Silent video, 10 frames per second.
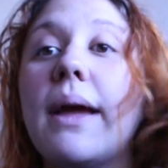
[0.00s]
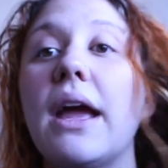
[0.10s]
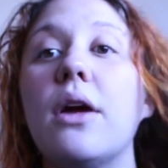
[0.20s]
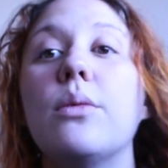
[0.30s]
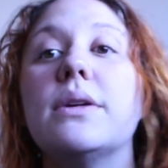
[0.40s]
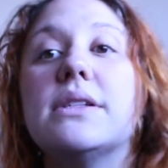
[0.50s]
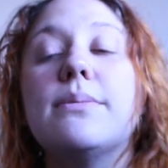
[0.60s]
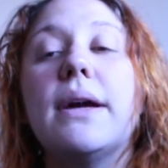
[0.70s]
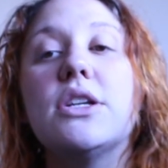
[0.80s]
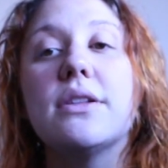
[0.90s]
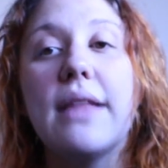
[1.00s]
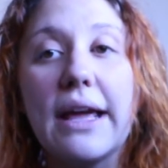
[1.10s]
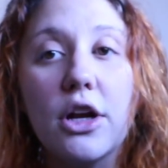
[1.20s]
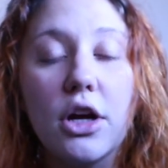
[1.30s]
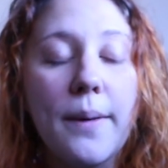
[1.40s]
my hair was much
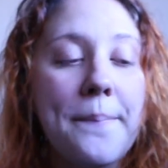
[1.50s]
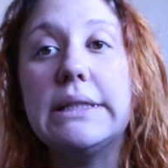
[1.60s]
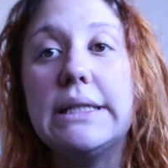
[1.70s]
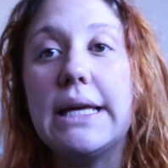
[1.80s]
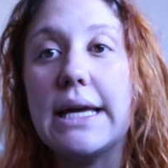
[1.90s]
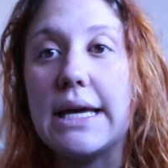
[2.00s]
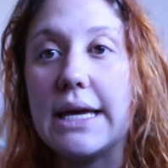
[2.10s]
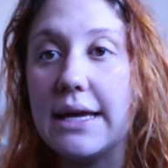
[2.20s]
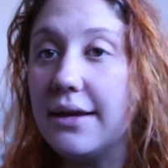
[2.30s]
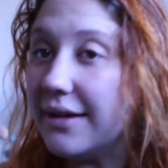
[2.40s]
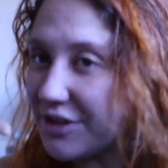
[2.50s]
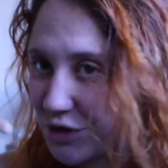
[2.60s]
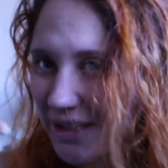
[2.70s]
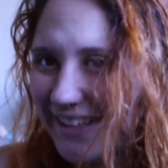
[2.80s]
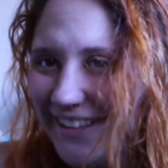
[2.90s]
lighter. Yes.